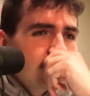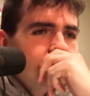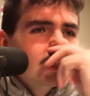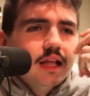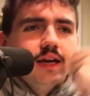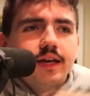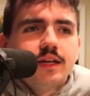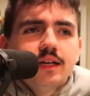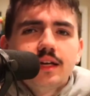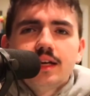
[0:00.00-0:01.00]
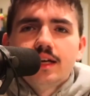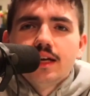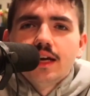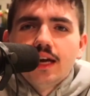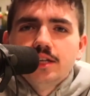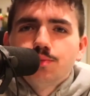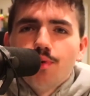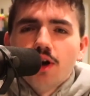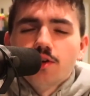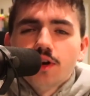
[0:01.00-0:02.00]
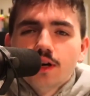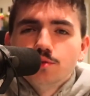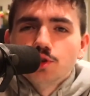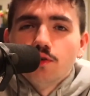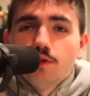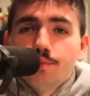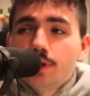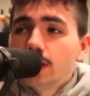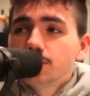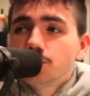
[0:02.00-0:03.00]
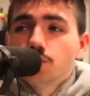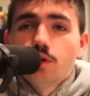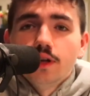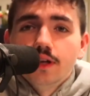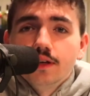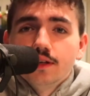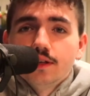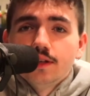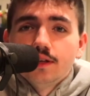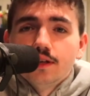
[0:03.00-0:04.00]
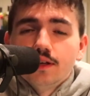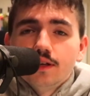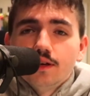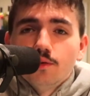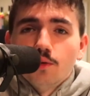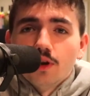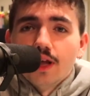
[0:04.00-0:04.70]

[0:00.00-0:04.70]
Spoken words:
he's like, his brother comes over, plugs the toilet. He's